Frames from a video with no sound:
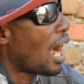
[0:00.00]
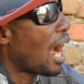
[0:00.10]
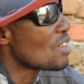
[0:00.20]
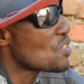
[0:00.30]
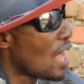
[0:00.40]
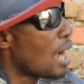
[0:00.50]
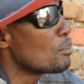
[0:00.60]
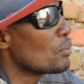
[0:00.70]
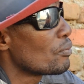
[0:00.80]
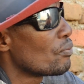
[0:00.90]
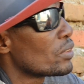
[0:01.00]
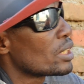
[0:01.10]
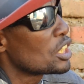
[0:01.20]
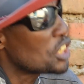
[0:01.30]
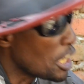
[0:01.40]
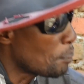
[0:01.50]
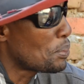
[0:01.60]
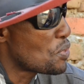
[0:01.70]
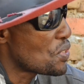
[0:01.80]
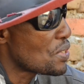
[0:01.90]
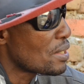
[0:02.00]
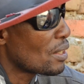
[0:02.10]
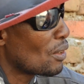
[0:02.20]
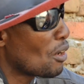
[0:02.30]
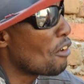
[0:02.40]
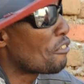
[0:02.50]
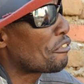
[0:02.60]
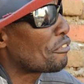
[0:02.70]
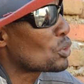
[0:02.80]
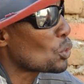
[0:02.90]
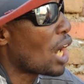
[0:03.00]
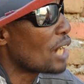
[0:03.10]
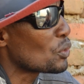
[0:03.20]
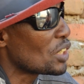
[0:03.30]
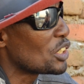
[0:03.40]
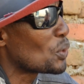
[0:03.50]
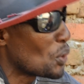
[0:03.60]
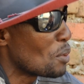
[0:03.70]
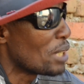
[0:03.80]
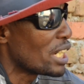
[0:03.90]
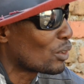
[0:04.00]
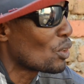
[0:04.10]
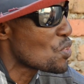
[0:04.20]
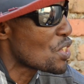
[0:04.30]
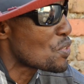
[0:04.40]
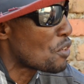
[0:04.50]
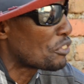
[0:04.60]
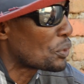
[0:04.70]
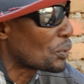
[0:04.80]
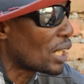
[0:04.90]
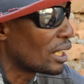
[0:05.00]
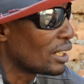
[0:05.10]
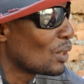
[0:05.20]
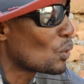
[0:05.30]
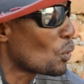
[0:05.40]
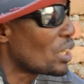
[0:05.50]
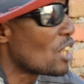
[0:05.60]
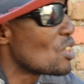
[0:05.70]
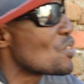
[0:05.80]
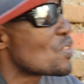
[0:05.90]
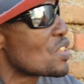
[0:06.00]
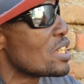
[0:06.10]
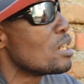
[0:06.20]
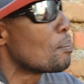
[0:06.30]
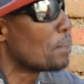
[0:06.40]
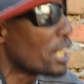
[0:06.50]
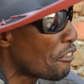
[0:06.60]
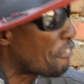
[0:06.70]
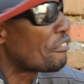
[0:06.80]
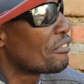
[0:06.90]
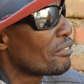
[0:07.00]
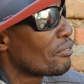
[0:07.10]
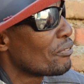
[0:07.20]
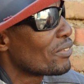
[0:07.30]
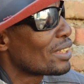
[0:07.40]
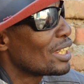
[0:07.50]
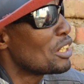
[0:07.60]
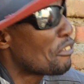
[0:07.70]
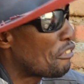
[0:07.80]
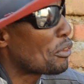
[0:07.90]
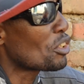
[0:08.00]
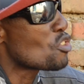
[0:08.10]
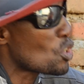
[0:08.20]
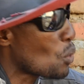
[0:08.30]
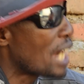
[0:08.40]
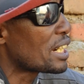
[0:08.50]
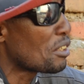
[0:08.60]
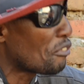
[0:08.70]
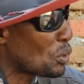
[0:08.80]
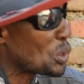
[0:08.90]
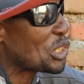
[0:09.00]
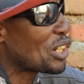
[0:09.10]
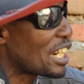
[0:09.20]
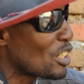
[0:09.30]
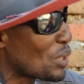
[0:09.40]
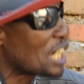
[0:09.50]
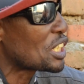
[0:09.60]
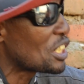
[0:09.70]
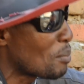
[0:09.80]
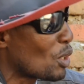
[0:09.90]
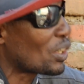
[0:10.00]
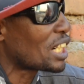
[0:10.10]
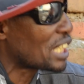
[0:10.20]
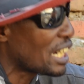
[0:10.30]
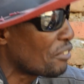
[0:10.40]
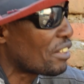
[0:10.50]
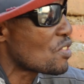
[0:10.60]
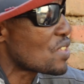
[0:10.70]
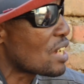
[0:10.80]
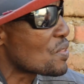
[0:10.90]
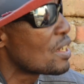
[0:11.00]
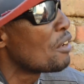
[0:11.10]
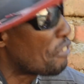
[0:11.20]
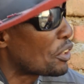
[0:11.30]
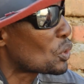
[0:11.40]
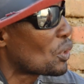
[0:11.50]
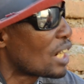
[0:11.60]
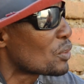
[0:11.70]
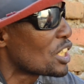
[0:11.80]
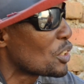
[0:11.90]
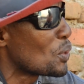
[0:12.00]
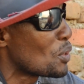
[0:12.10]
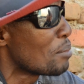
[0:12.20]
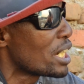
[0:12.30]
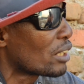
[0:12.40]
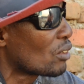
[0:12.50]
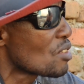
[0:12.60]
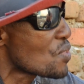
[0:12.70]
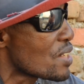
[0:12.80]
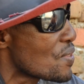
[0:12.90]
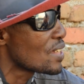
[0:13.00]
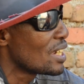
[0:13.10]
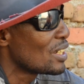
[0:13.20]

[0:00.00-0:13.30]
are some tips of 200 good many causes of Ruda. Ruda is in brief, in full is Rwanda Revolutionary United Democratic Advancers for 200 good many causes.